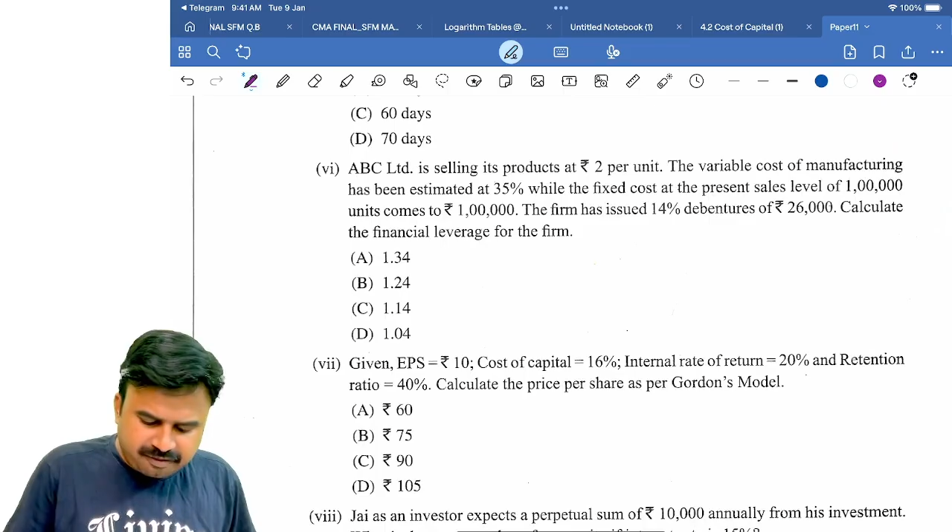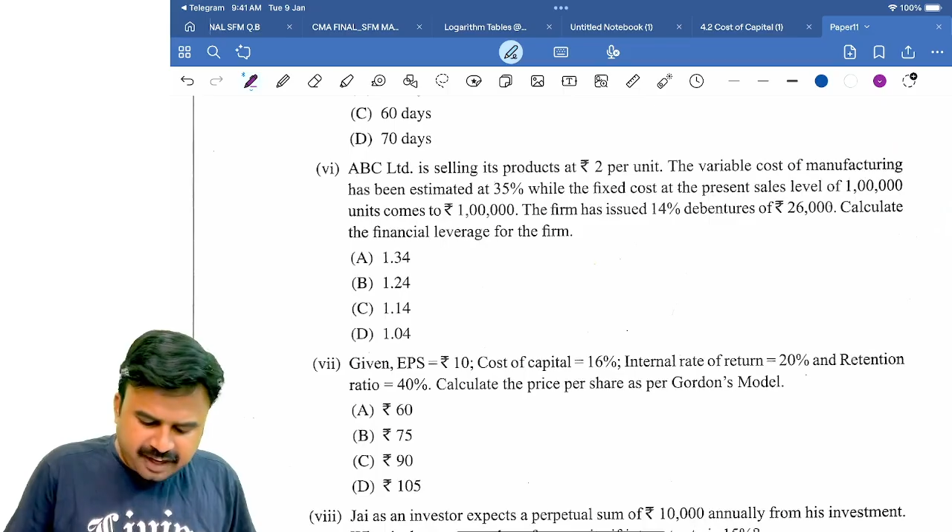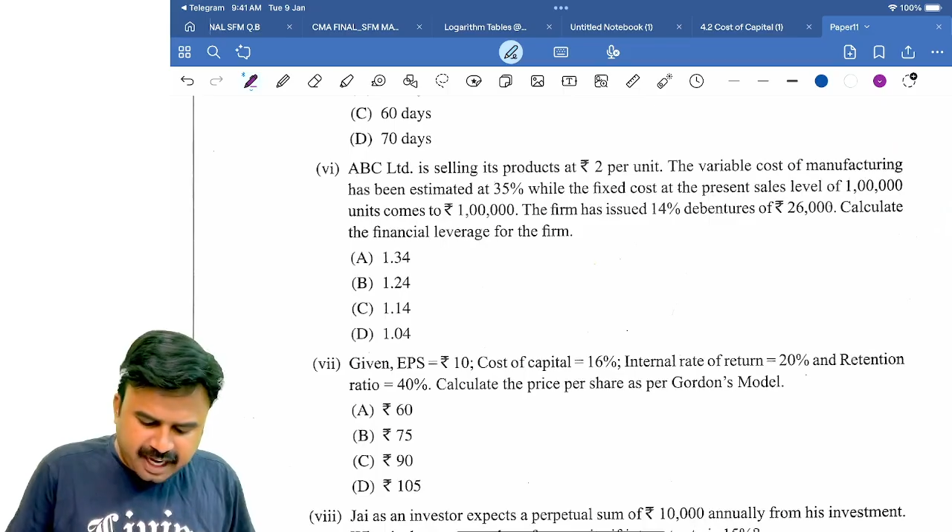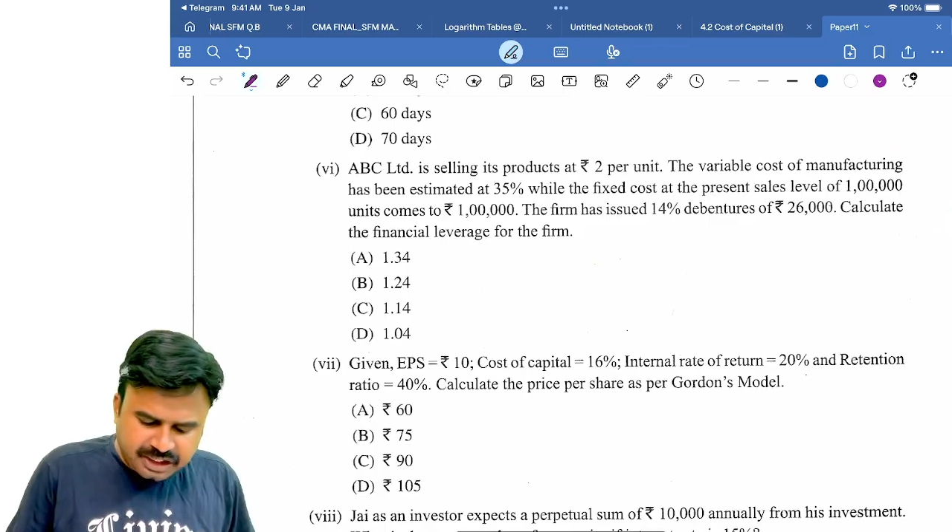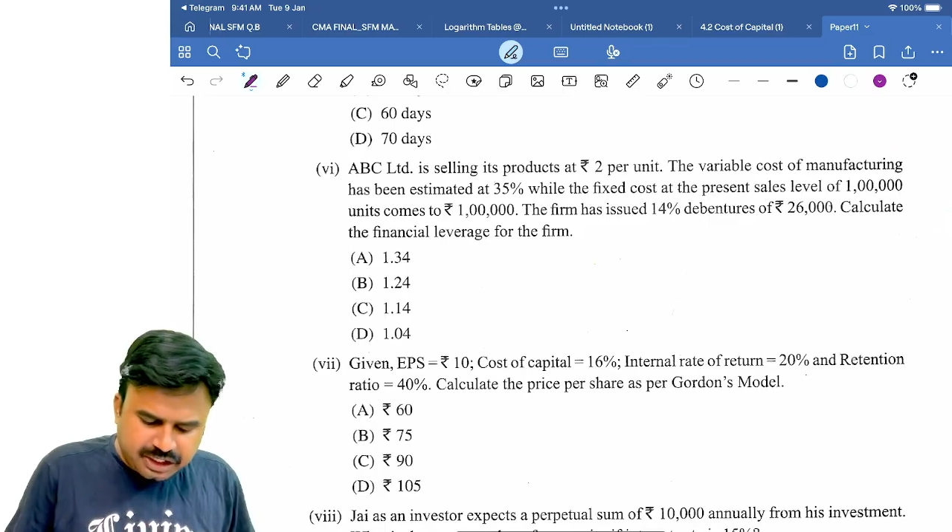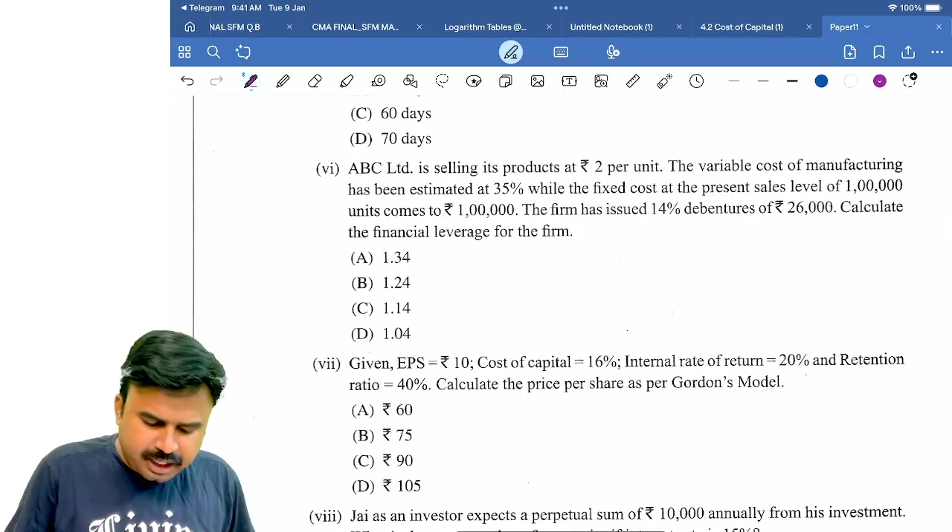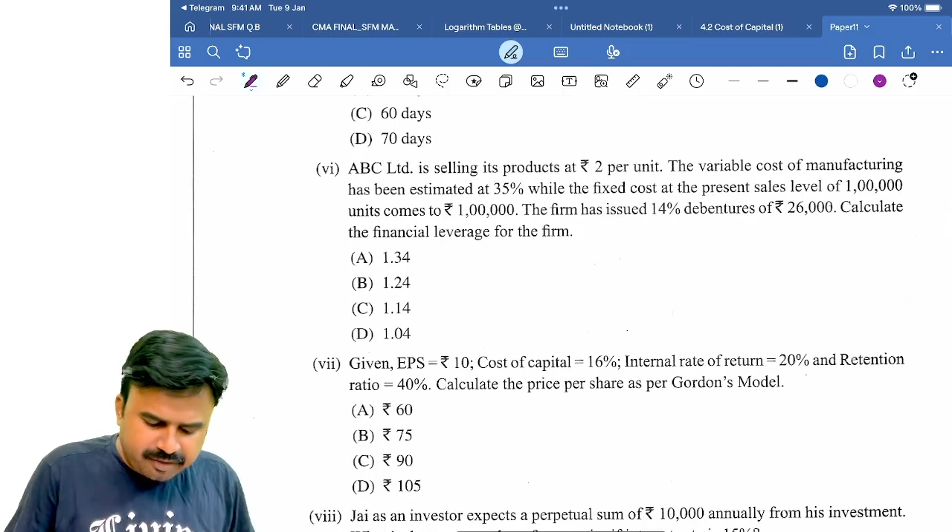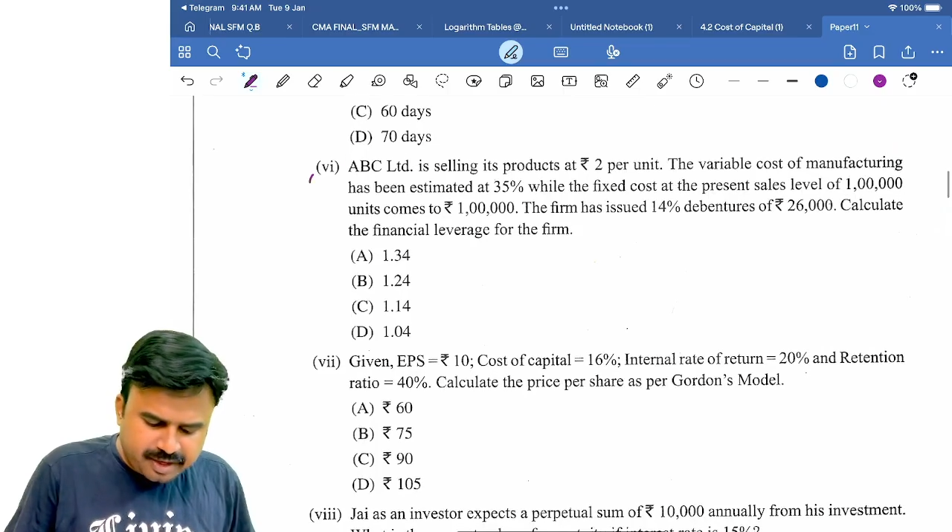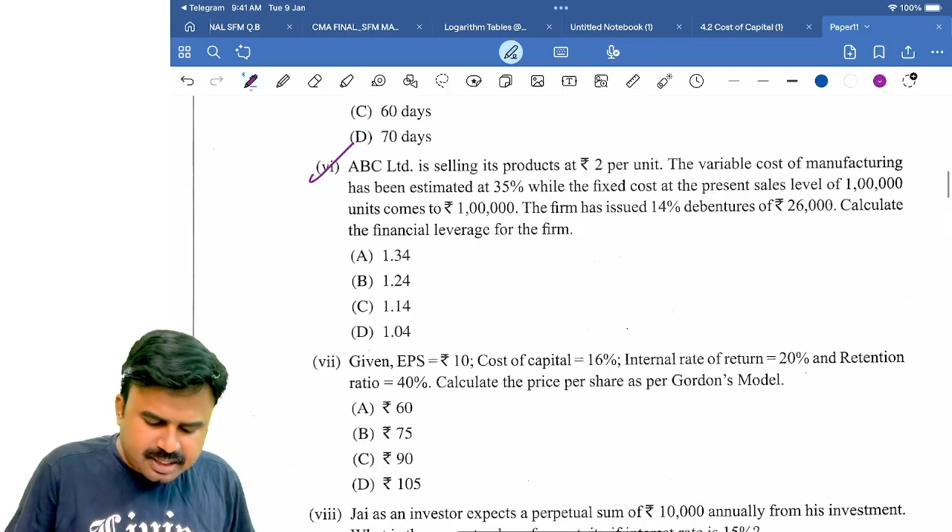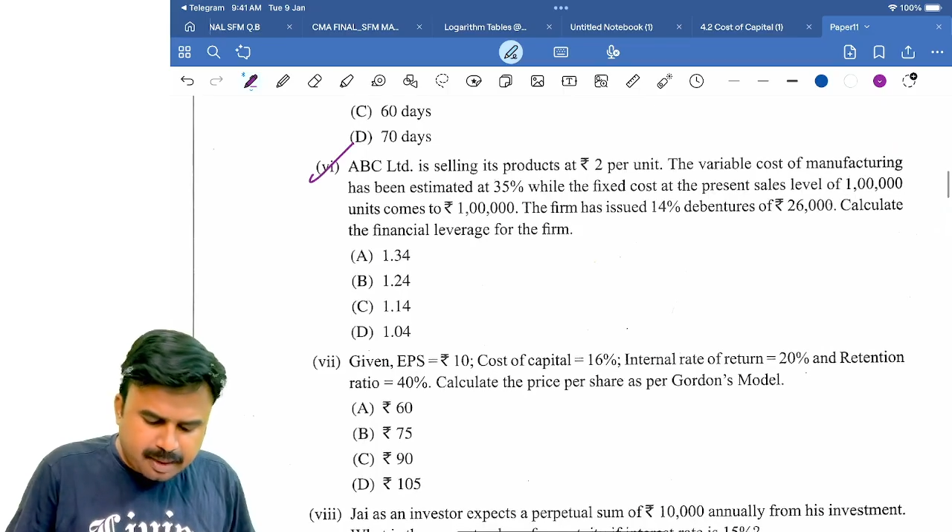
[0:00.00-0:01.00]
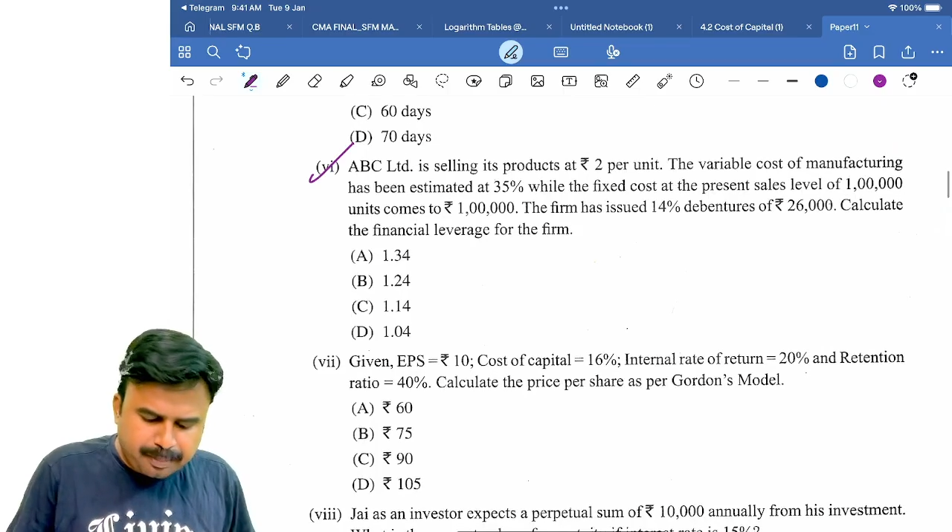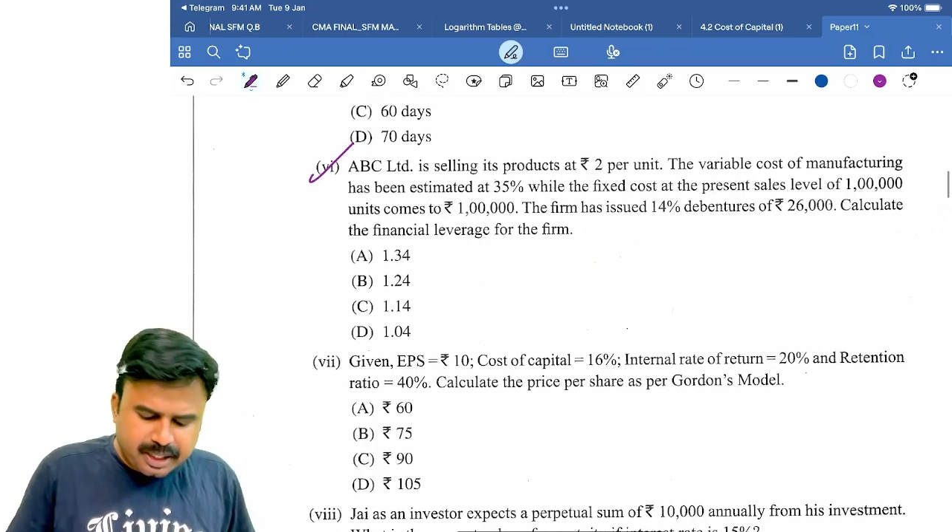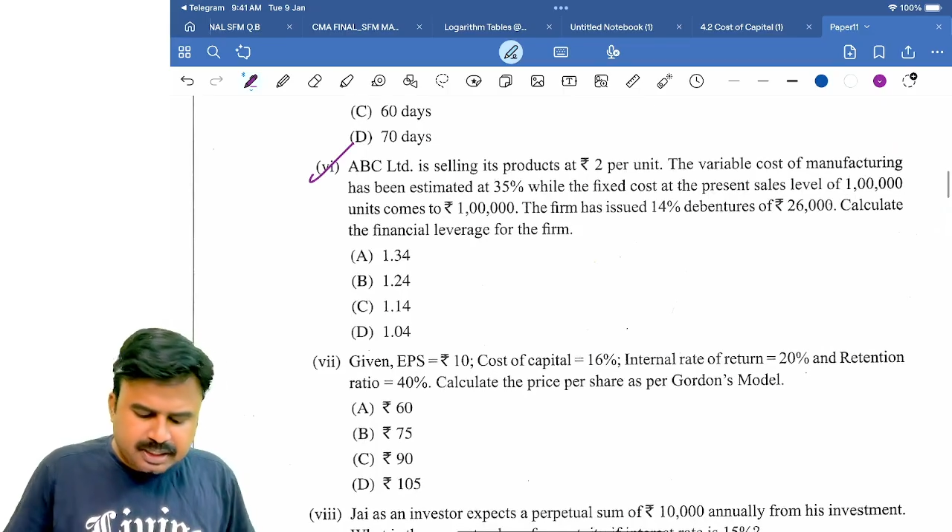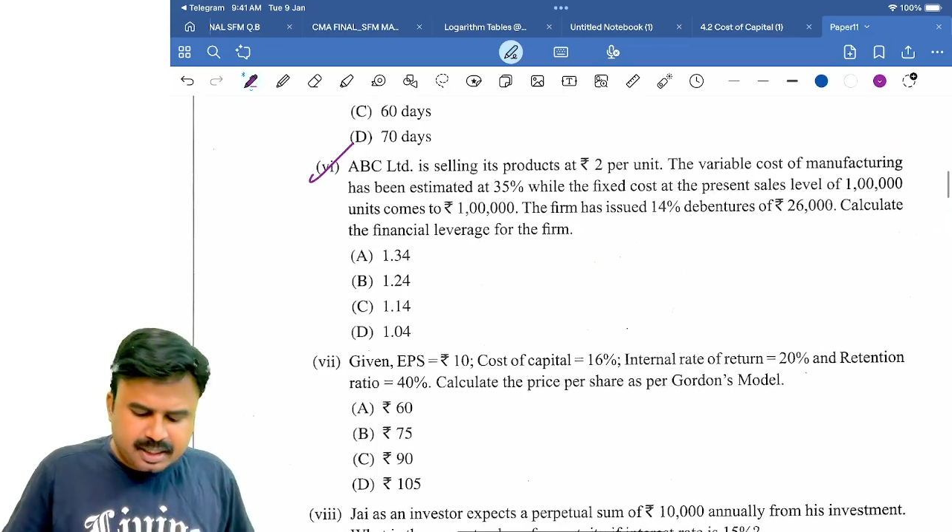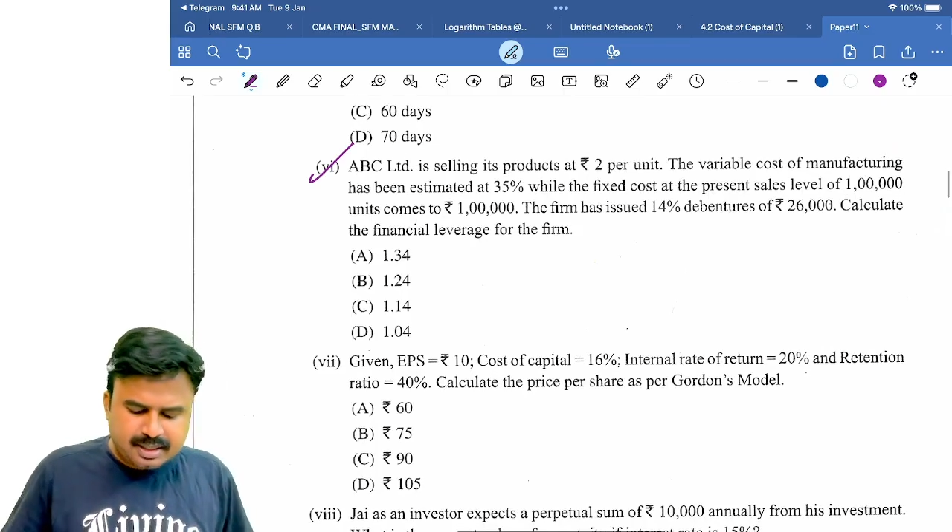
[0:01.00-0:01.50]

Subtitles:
financial leverage computation,